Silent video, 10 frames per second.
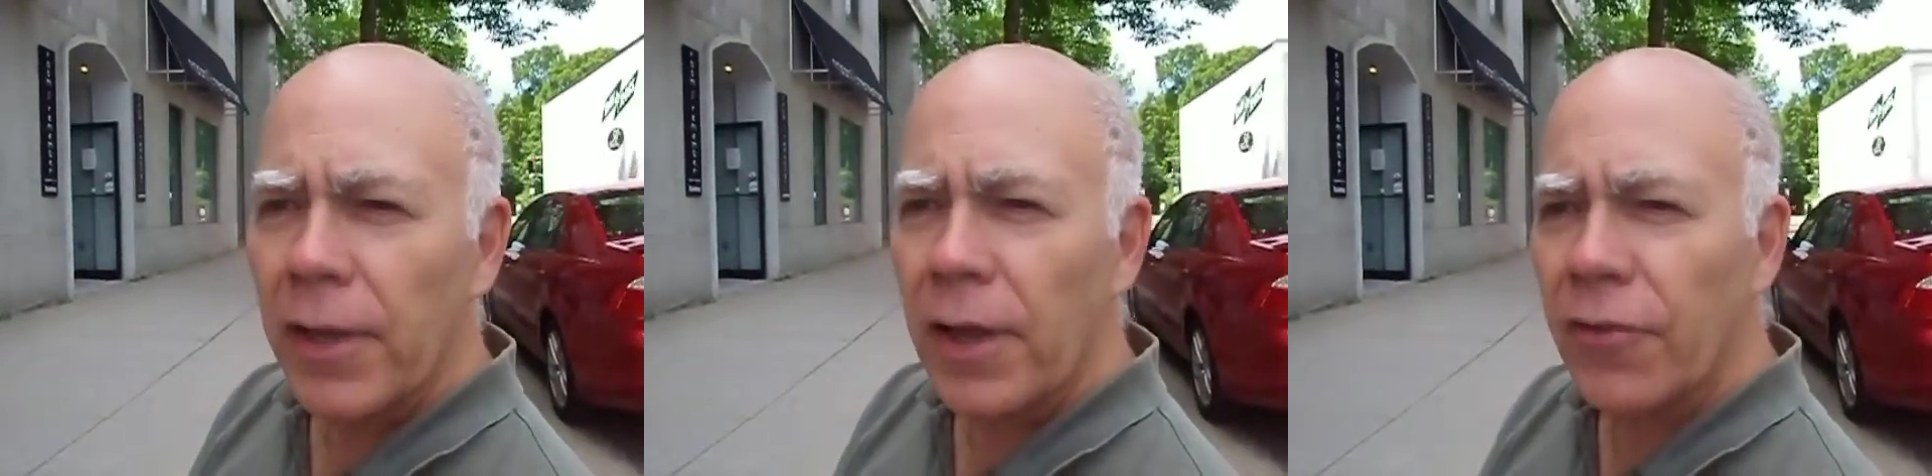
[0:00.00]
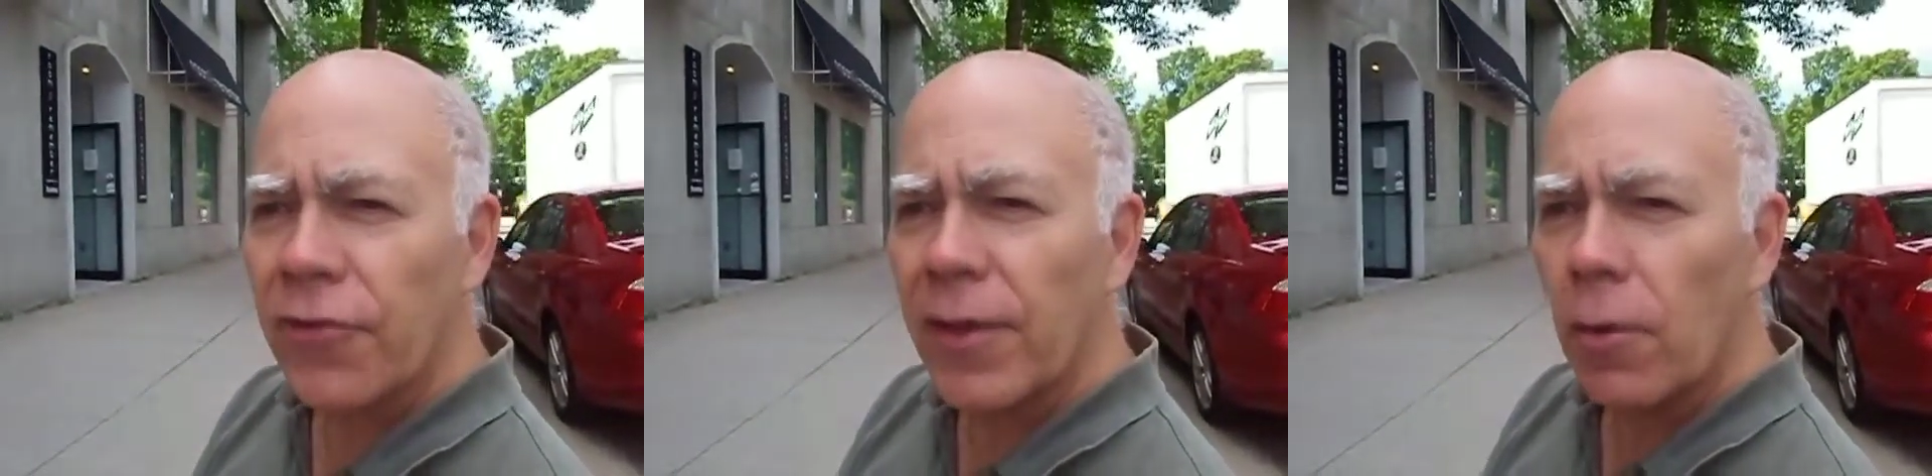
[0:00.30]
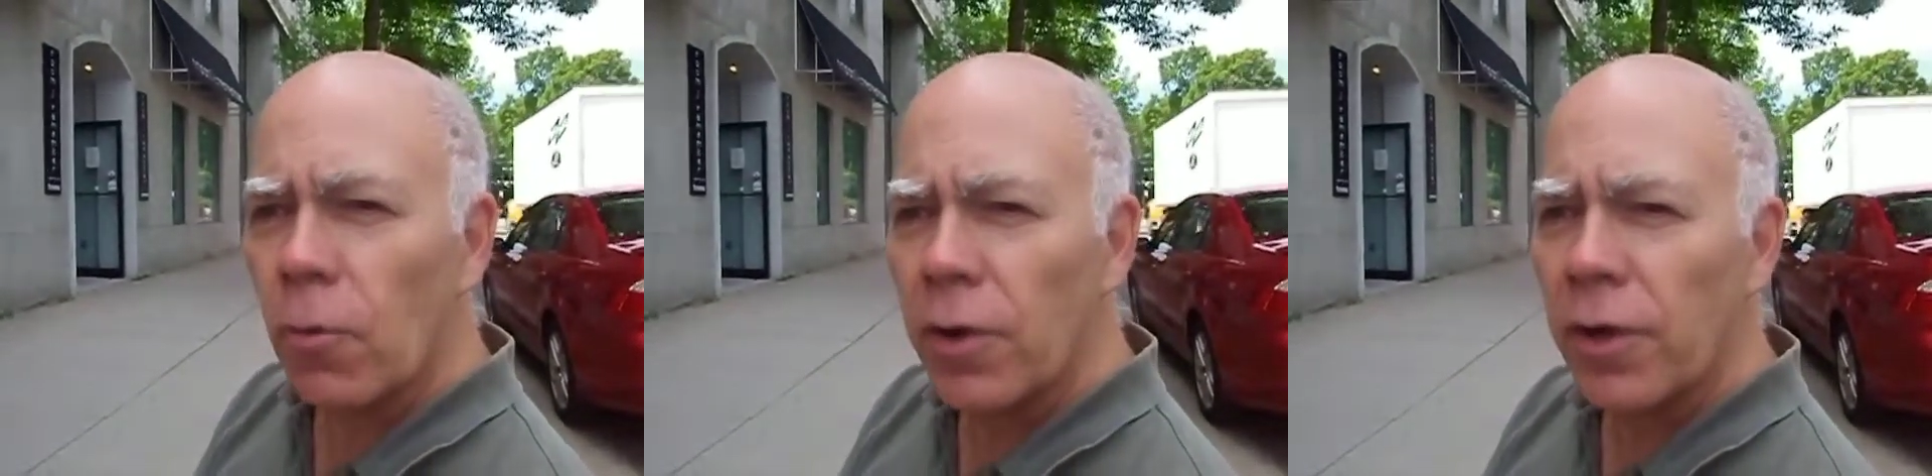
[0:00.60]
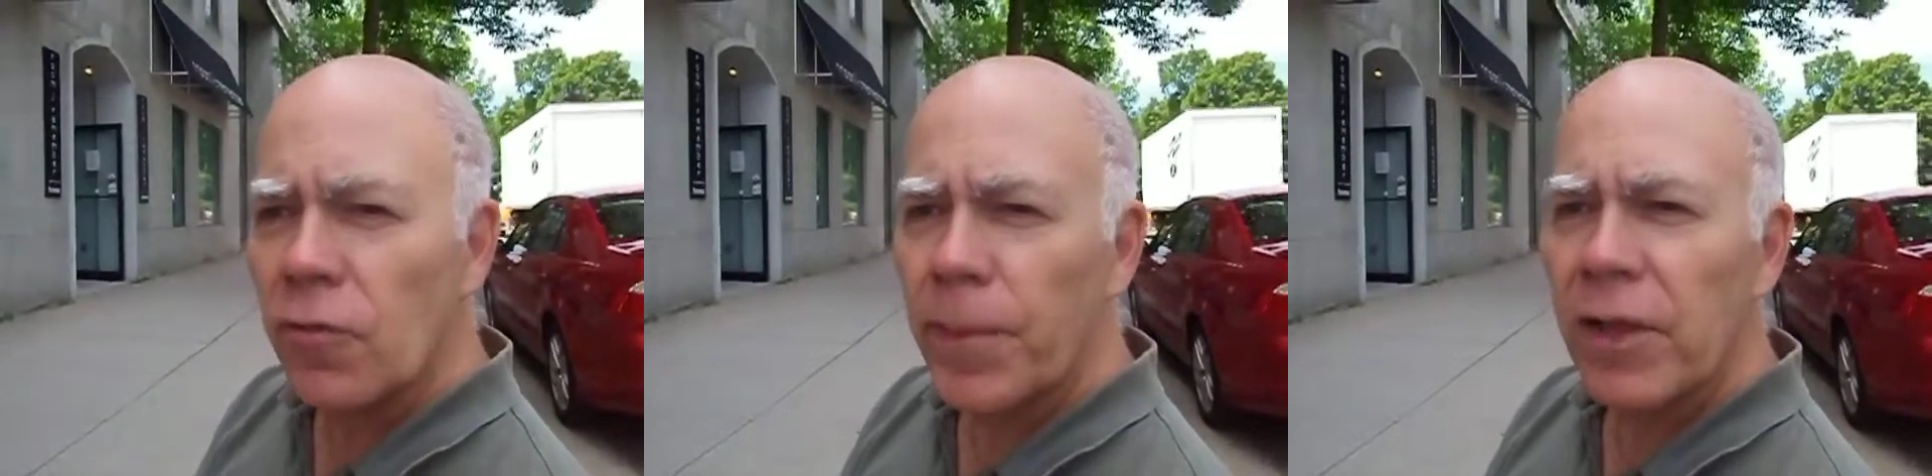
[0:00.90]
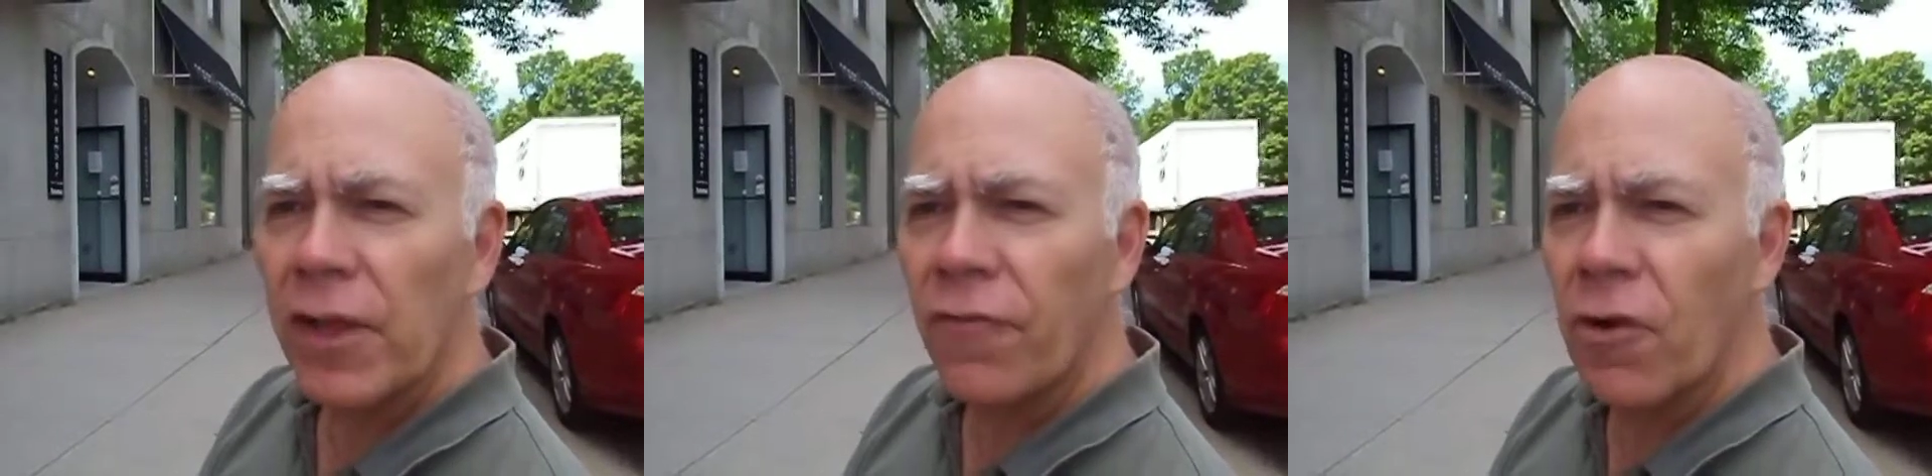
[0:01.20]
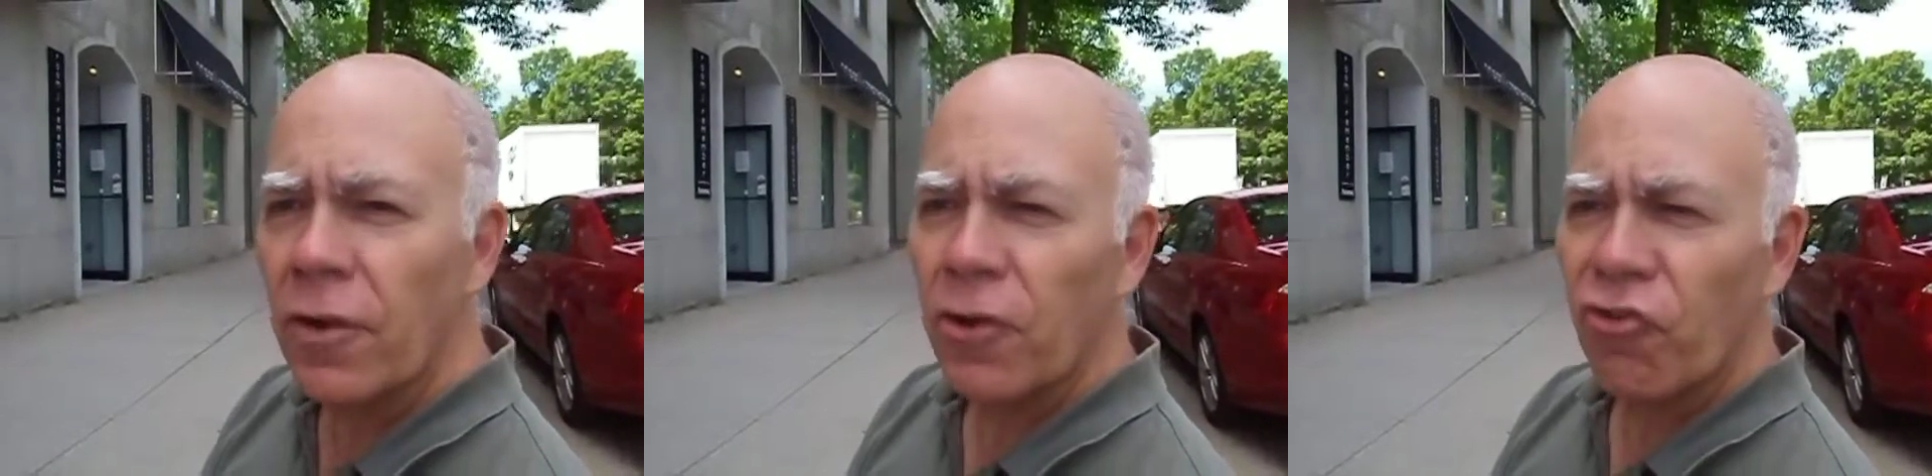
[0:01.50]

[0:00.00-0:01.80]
because their wood is being diverted.